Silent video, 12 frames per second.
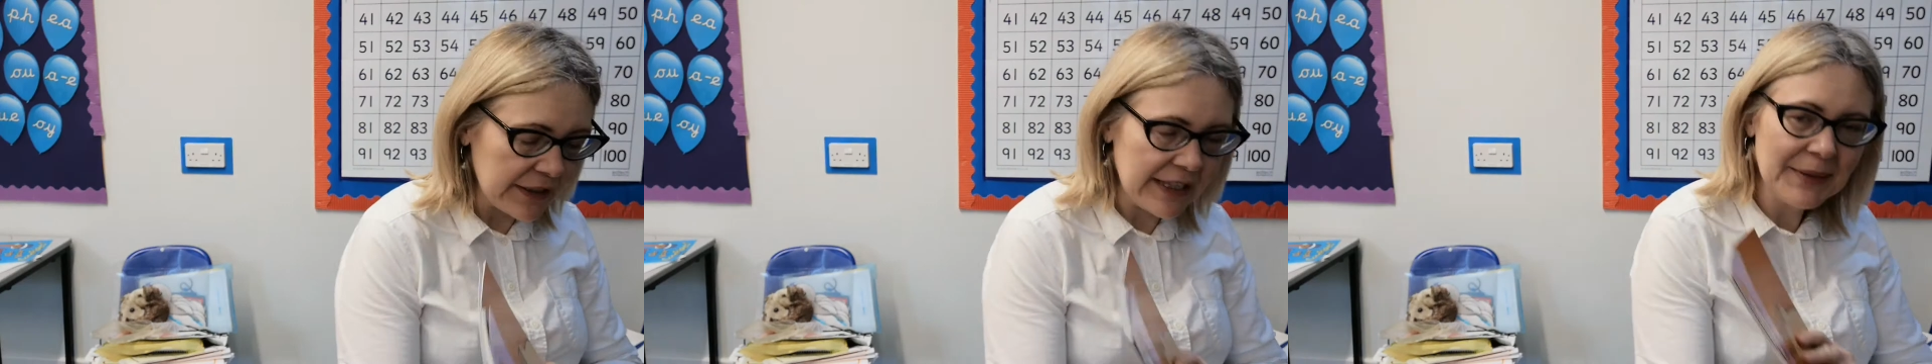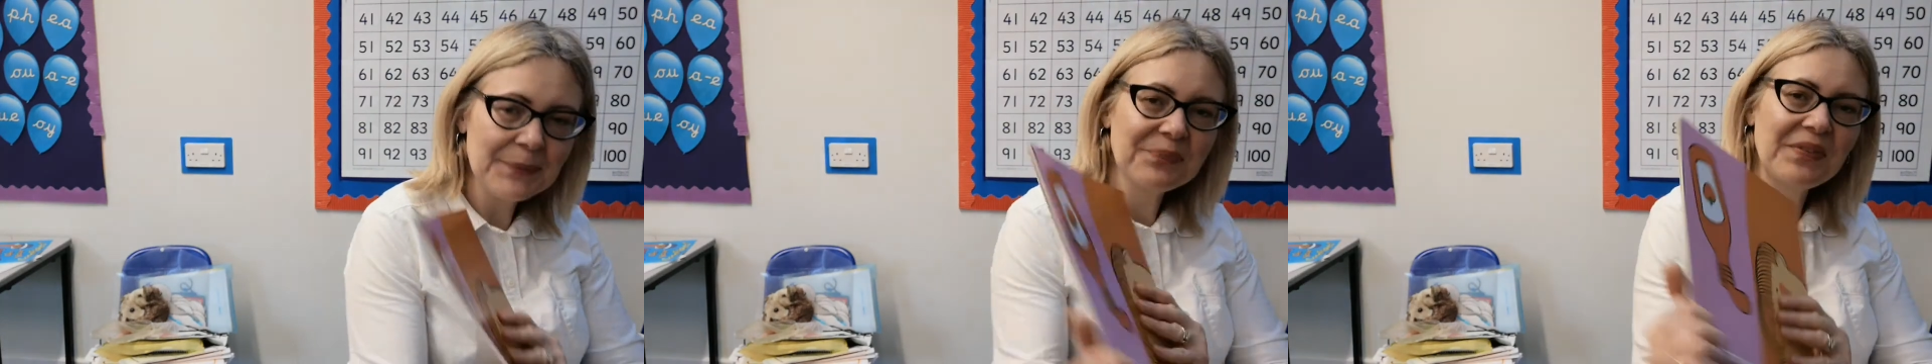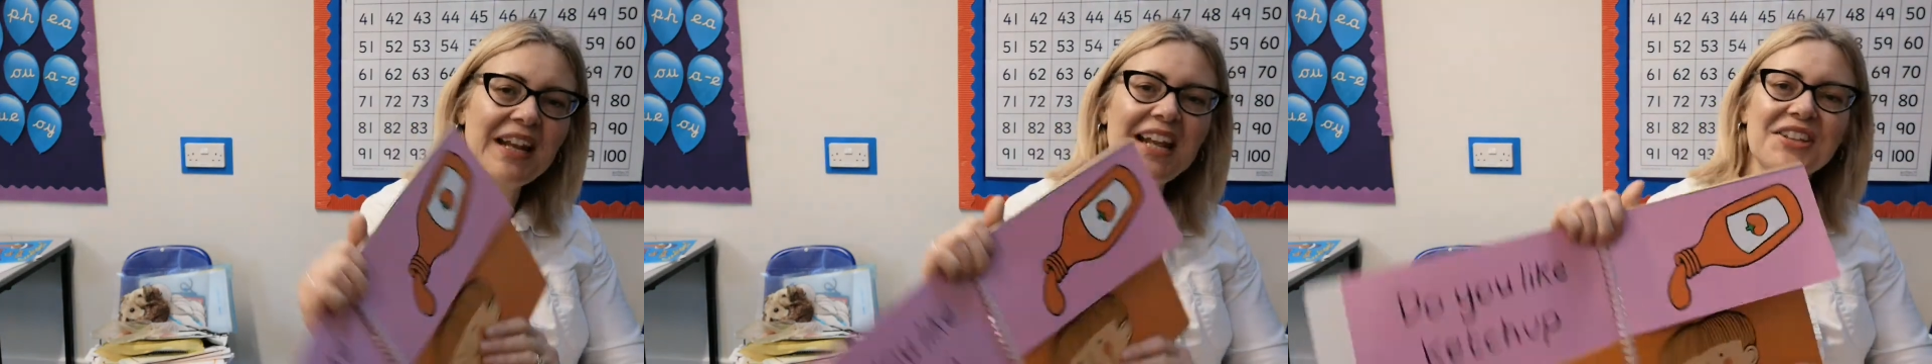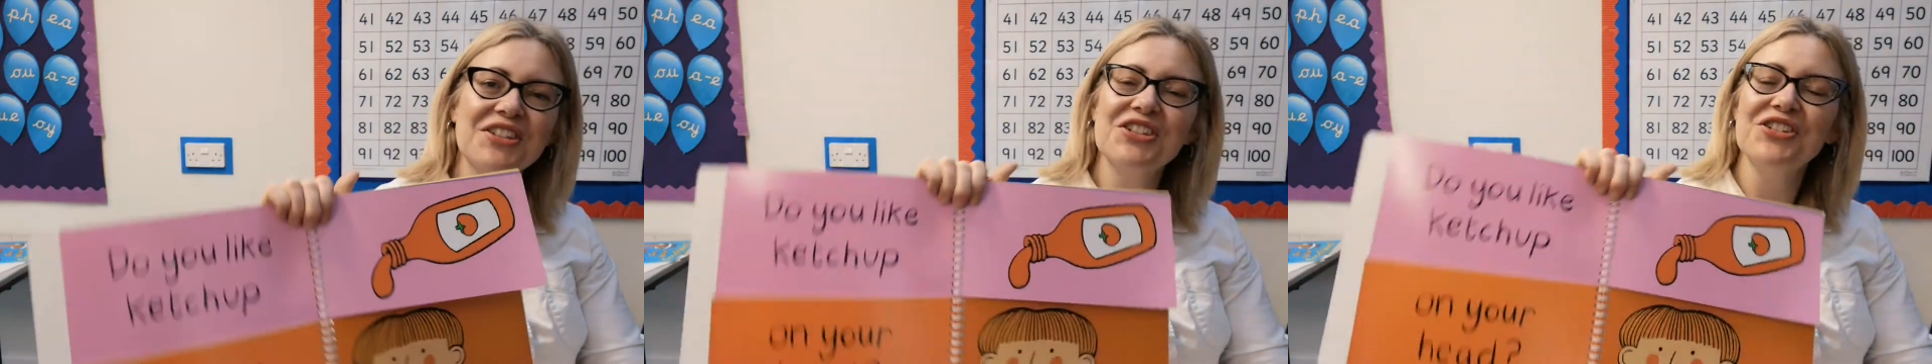funny.
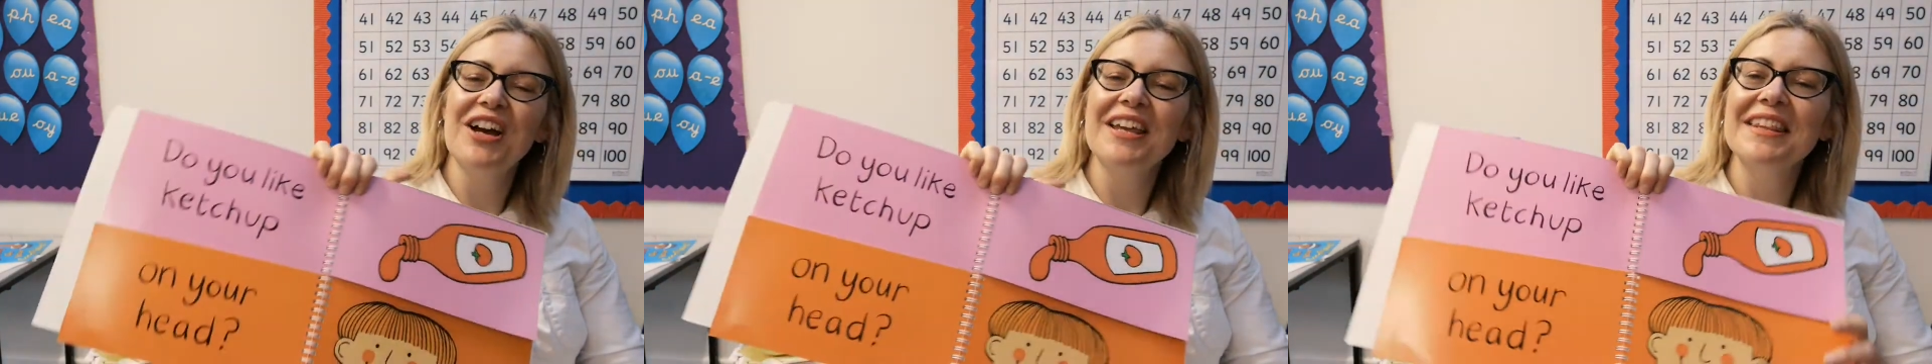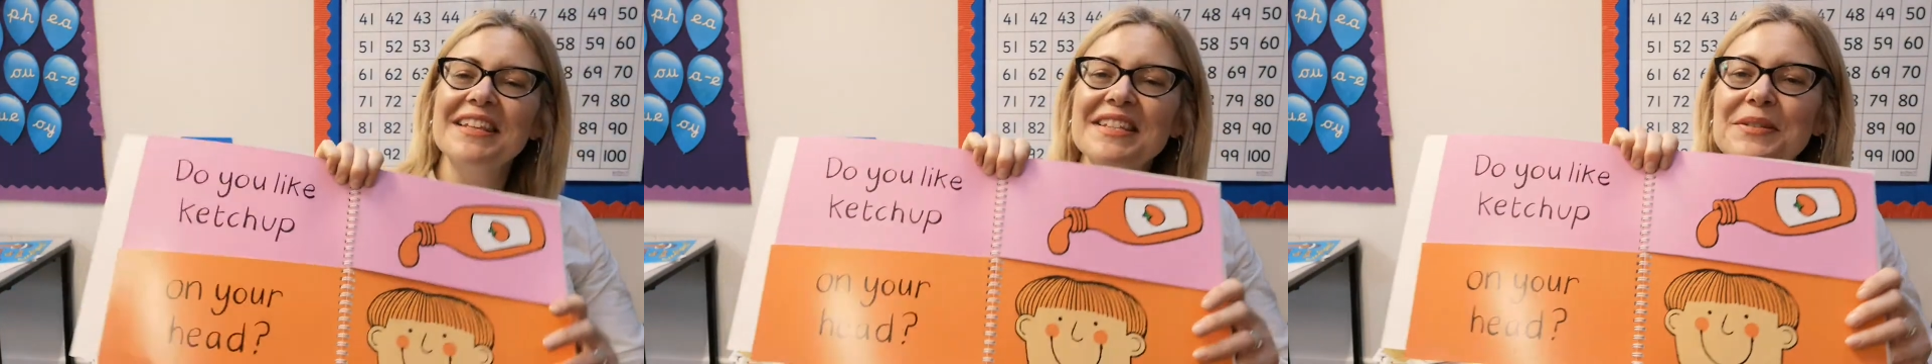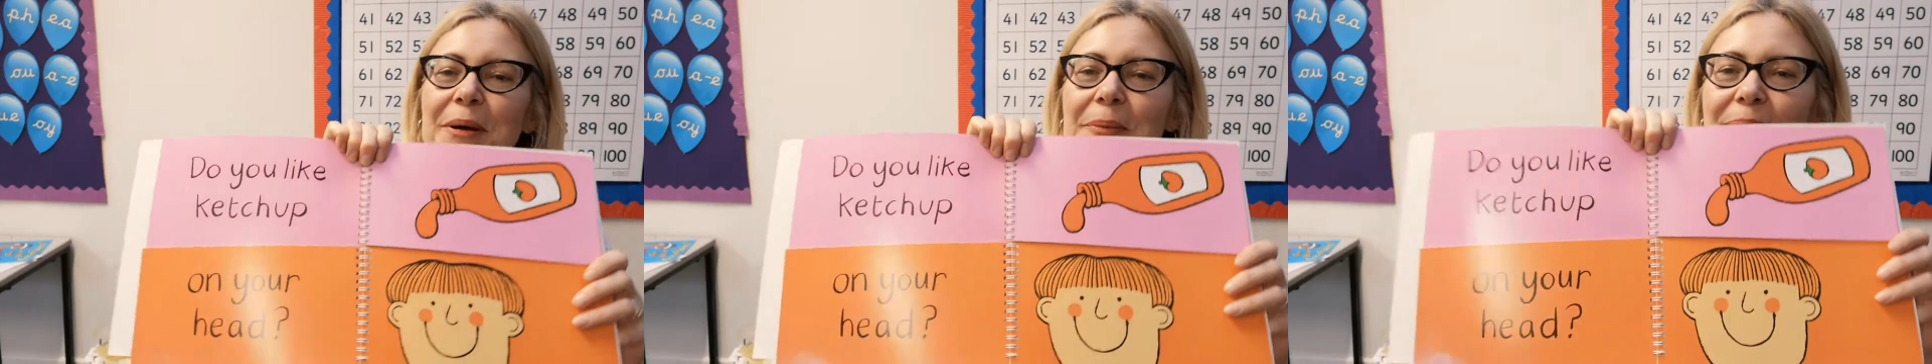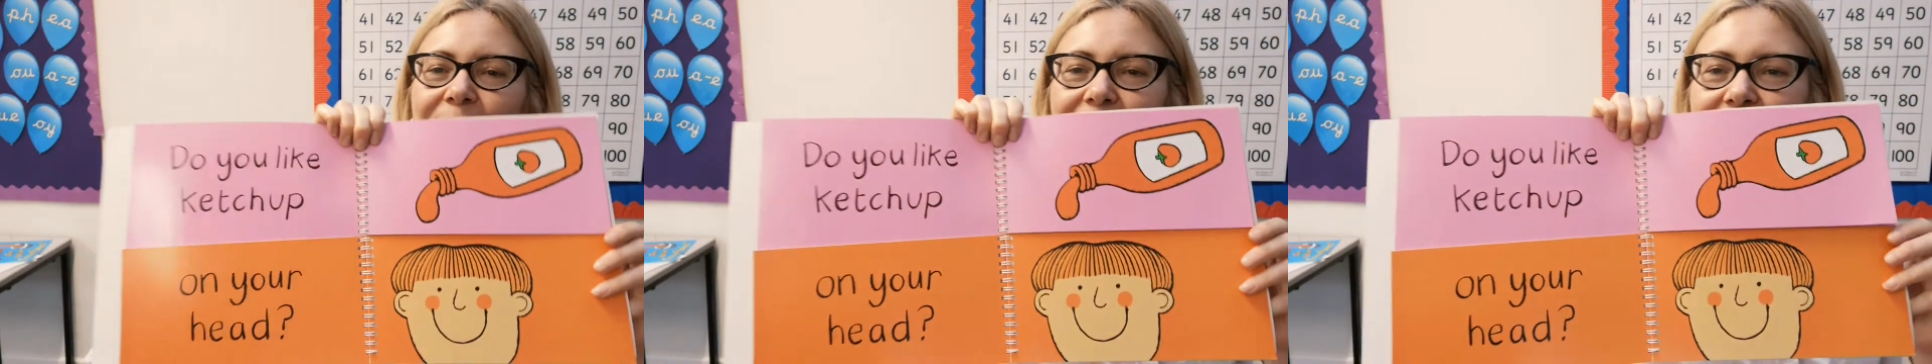Let's try this one.